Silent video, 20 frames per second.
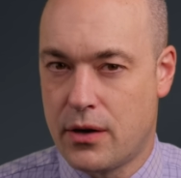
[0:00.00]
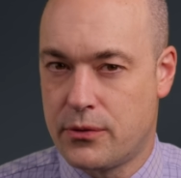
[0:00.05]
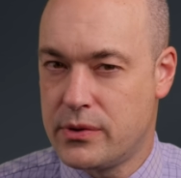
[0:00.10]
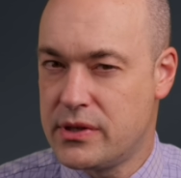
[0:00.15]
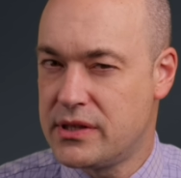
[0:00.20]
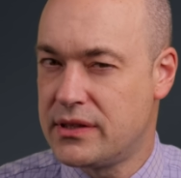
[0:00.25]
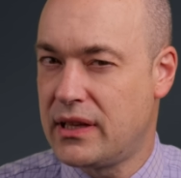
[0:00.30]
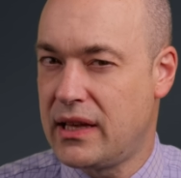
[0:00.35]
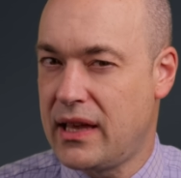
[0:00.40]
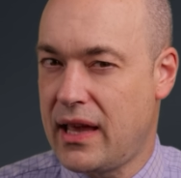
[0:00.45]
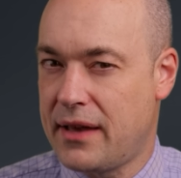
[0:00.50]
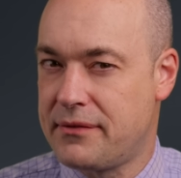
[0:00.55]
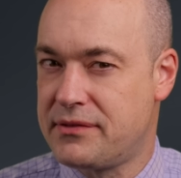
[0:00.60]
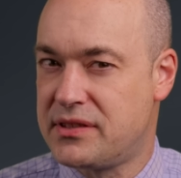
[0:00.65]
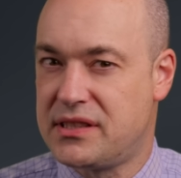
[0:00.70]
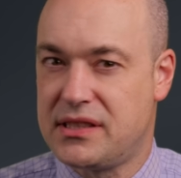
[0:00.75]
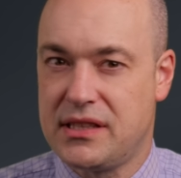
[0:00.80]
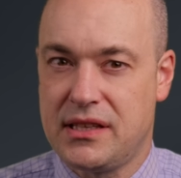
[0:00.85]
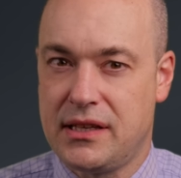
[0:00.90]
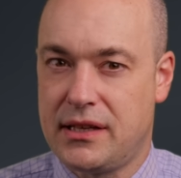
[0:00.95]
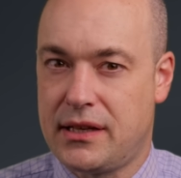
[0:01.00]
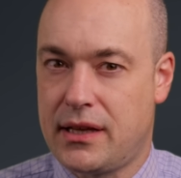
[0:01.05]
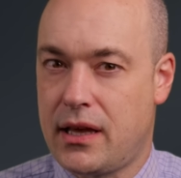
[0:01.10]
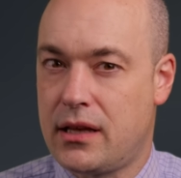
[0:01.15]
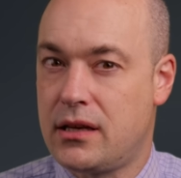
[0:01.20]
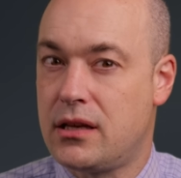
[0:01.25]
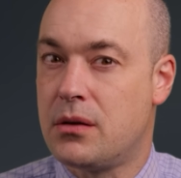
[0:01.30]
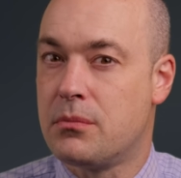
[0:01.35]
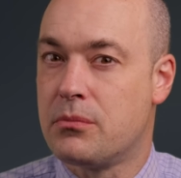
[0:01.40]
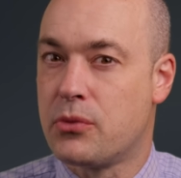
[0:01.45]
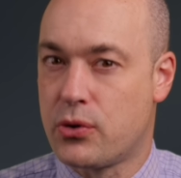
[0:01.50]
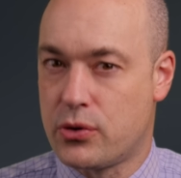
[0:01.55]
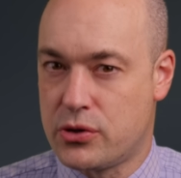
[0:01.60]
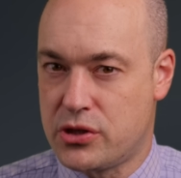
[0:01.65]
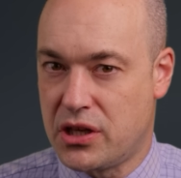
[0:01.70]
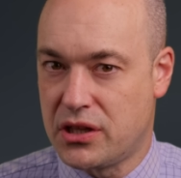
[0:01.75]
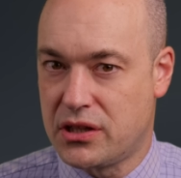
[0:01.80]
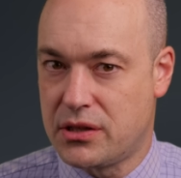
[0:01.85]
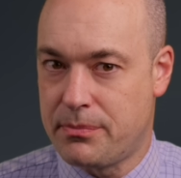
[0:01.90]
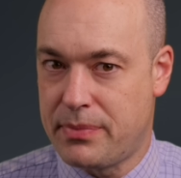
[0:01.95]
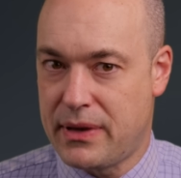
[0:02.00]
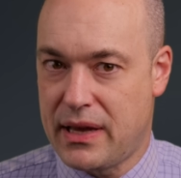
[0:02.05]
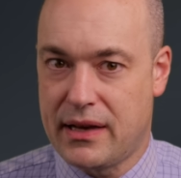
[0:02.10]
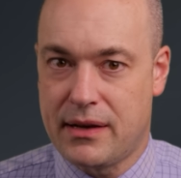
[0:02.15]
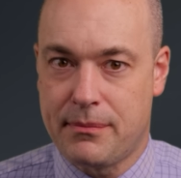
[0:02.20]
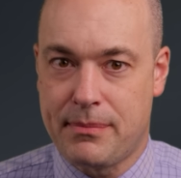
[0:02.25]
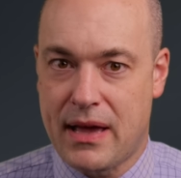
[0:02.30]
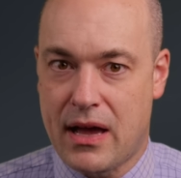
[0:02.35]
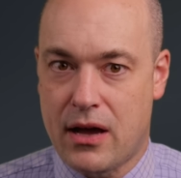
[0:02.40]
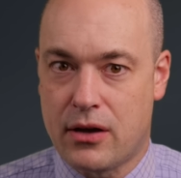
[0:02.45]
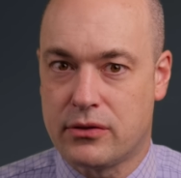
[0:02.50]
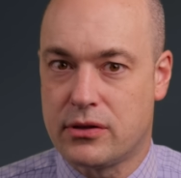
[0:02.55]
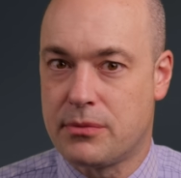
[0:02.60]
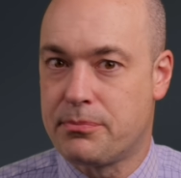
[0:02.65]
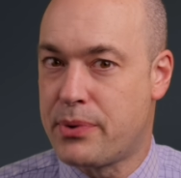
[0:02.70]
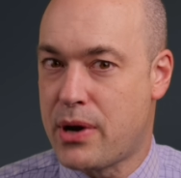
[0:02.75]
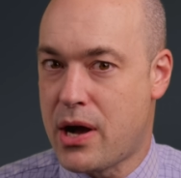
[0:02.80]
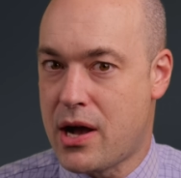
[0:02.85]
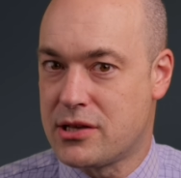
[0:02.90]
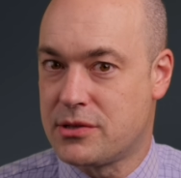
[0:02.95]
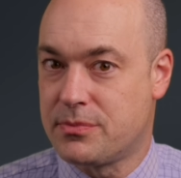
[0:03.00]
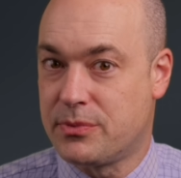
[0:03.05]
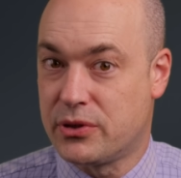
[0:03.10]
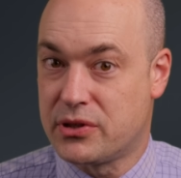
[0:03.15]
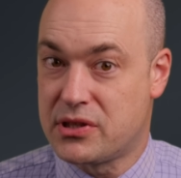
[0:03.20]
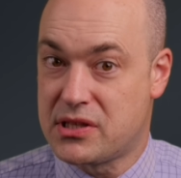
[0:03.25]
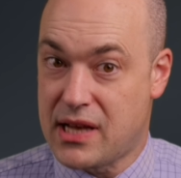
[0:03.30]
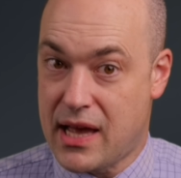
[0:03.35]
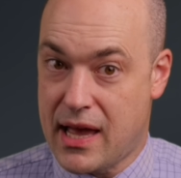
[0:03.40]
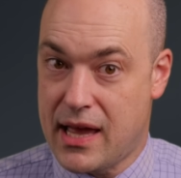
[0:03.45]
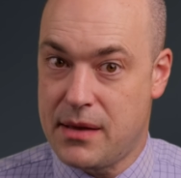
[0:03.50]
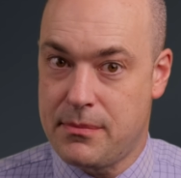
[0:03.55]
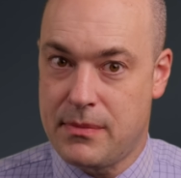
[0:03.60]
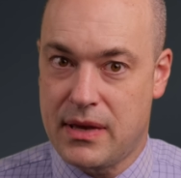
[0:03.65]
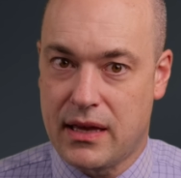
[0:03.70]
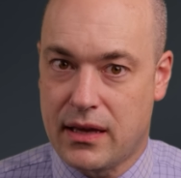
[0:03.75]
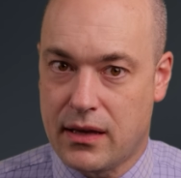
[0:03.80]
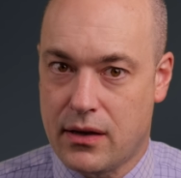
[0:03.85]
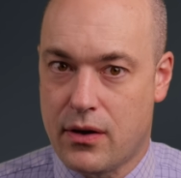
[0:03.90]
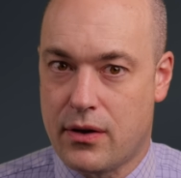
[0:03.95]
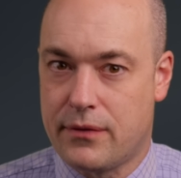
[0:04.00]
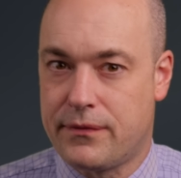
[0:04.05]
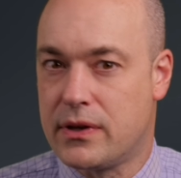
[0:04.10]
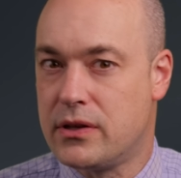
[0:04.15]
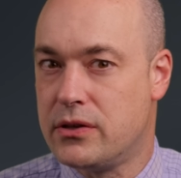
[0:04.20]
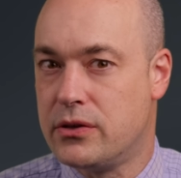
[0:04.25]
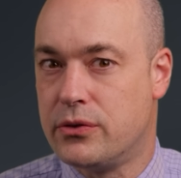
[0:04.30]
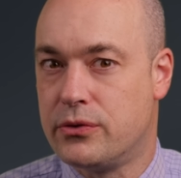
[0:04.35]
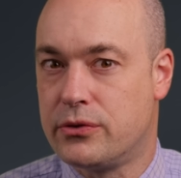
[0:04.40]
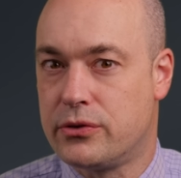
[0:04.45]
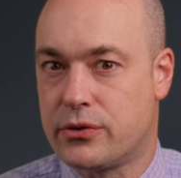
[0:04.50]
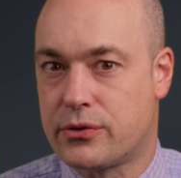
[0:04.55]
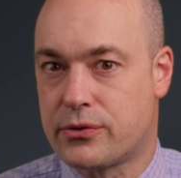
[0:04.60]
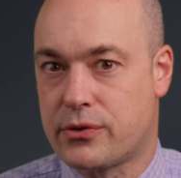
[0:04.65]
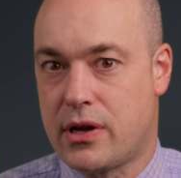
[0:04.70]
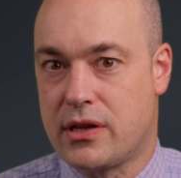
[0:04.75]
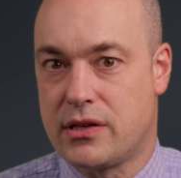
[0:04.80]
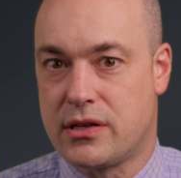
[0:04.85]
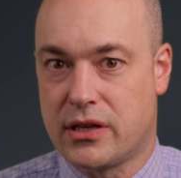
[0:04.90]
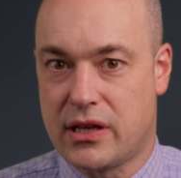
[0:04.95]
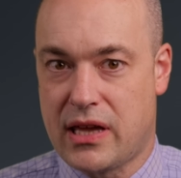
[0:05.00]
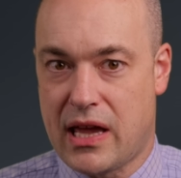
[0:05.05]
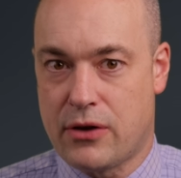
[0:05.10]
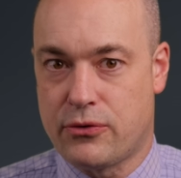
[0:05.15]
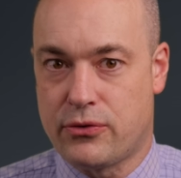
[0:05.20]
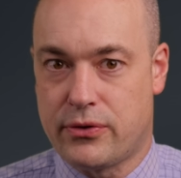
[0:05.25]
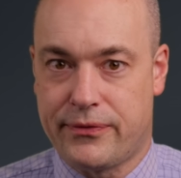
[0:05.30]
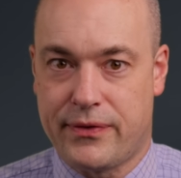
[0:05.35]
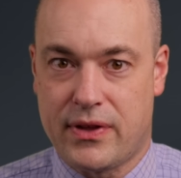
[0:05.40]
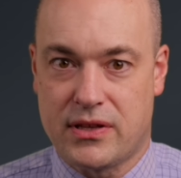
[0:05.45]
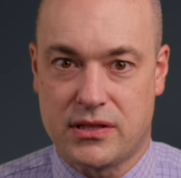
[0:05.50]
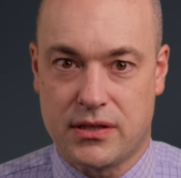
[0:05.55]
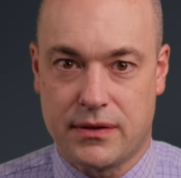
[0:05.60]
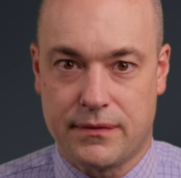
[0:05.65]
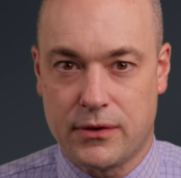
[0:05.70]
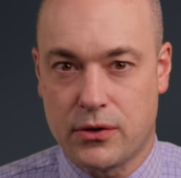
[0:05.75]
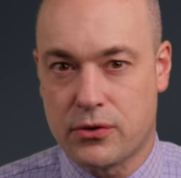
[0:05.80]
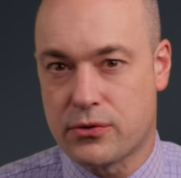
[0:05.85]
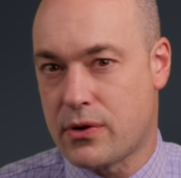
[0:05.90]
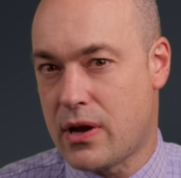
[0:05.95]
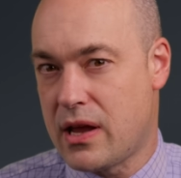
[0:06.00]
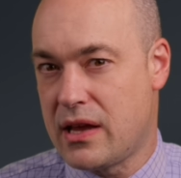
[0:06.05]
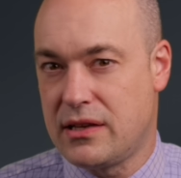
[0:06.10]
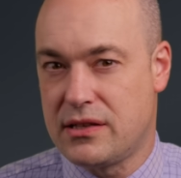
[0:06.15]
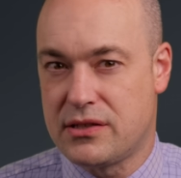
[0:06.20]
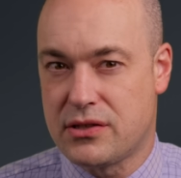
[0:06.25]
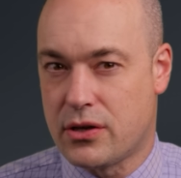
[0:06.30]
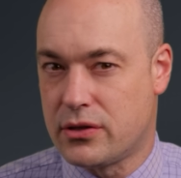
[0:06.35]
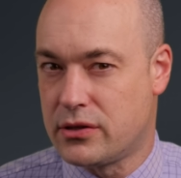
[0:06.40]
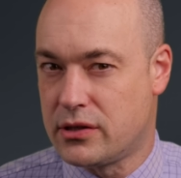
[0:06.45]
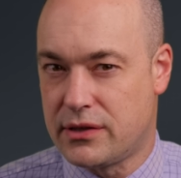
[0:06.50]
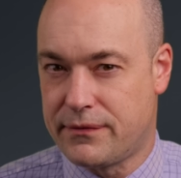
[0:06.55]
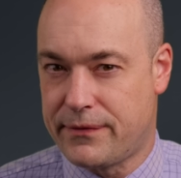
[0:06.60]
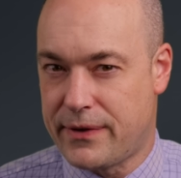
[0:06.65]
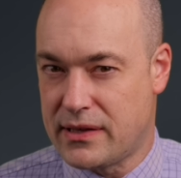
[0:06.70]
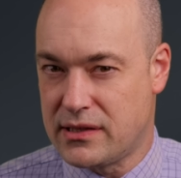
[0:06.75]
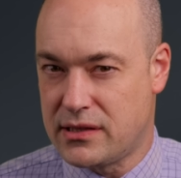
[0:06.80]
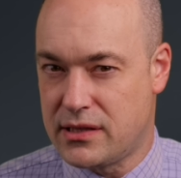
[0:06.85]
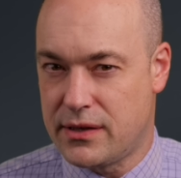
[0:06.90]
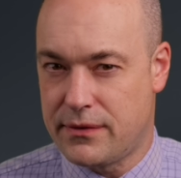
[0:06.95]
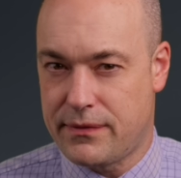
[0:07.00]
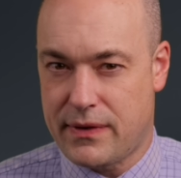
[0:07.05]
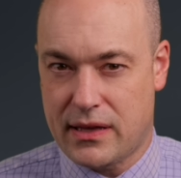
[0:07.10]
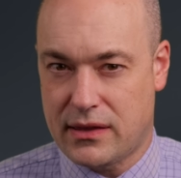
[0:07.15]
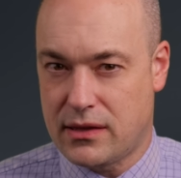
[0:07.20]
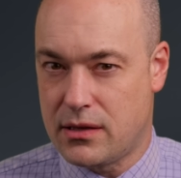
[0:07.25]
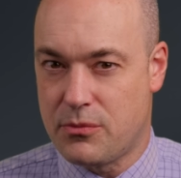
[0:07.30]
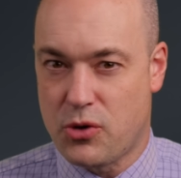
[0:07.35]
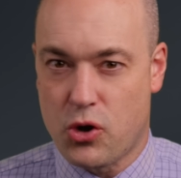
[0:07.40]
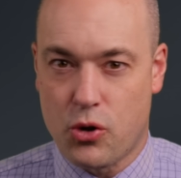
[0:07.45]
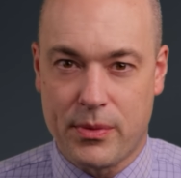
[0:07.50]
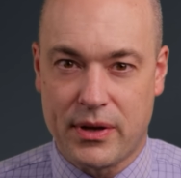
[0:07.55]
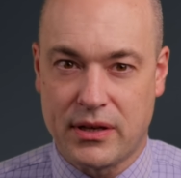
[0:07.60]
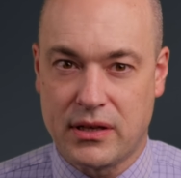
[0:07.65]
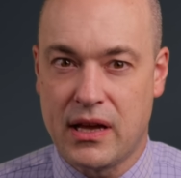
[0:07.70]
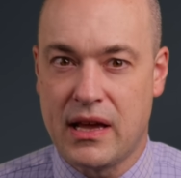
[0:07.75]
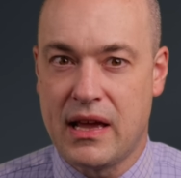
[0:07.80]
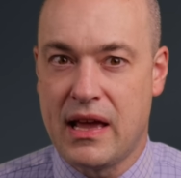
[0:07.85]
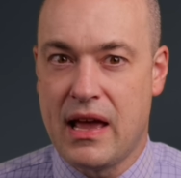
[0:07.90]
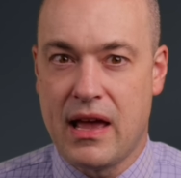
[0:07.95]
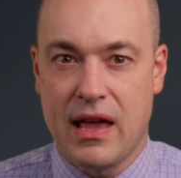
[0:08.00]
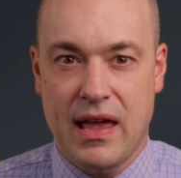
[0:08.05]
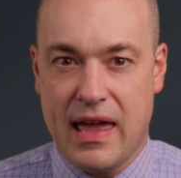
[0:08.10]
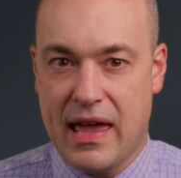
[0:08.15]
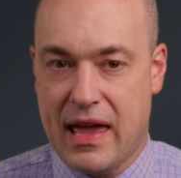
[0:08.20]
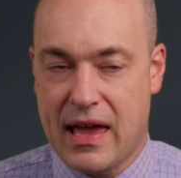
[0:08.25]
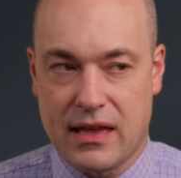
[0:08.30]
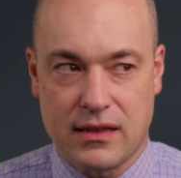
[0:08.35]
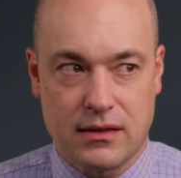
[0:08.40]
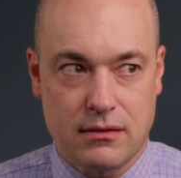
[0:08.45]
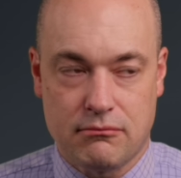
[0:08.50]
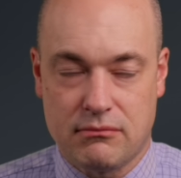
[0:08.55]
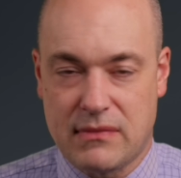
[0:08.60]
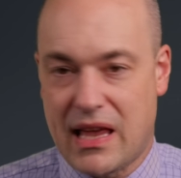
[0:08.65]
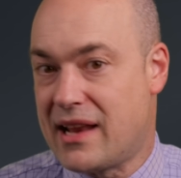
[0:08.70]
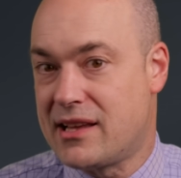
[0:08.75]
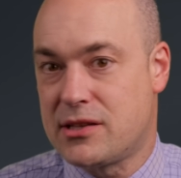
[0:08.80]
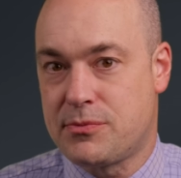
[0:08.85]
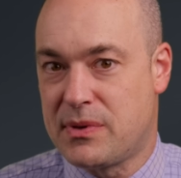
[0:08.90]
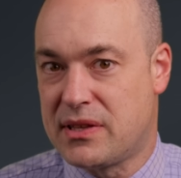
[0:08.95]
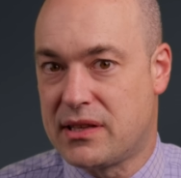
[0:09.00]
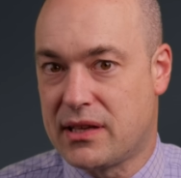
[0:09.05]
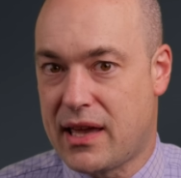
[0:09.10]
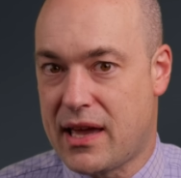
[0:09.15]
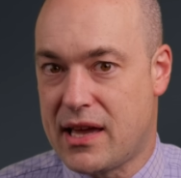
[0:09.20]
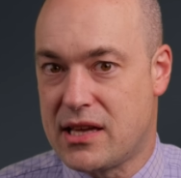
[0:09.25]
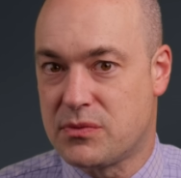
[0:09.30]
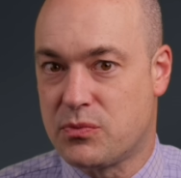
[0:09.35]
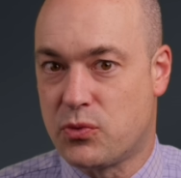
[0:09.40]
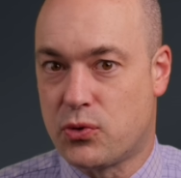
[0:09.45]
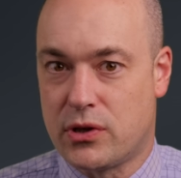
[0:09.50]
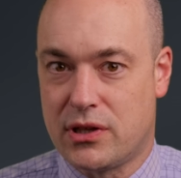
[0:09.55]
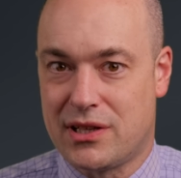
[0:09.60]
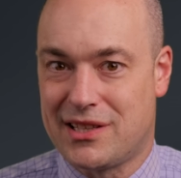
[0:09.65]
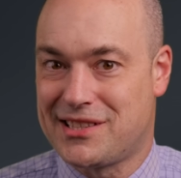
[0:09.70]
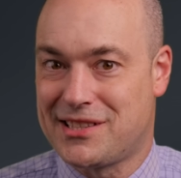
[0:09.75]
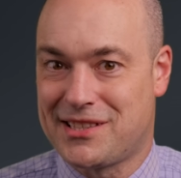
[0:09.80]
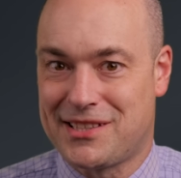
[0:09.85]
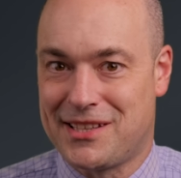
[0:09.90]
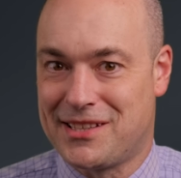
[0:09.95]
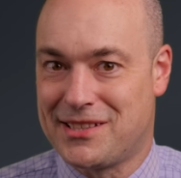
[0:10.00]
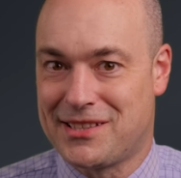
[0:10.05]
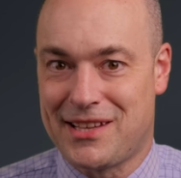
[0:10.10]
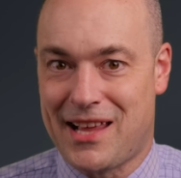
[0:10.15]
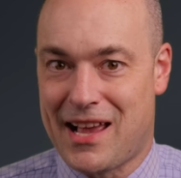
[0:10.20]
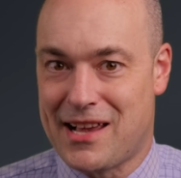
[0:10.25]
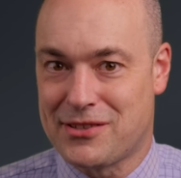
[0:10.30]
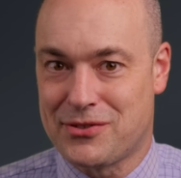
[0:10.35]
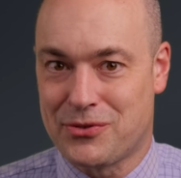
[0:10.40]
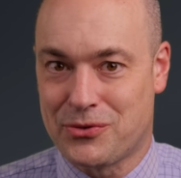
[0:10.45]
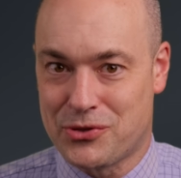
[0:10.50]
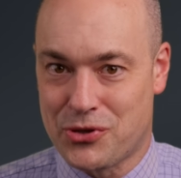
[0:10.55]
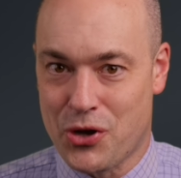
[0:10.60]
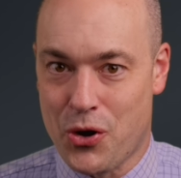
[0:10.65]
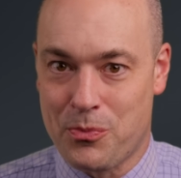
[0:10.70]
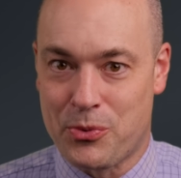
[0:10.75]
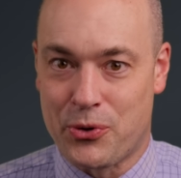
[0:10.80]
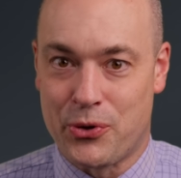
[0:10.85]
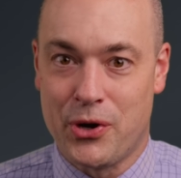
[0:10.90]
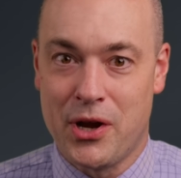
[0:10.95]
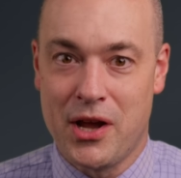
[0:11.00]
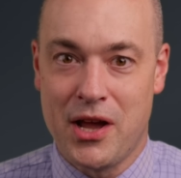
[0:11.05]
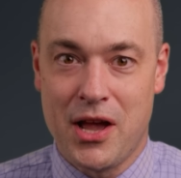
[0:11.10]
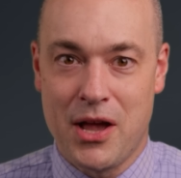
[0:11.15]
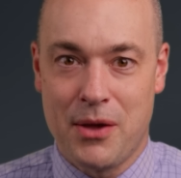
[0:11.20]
Recently, I've seen an emerging debate about the possible timing of a new Ukrainian counteroffensive. Ukraine is on the defensive at the moment, and that has been the case more or less since last October.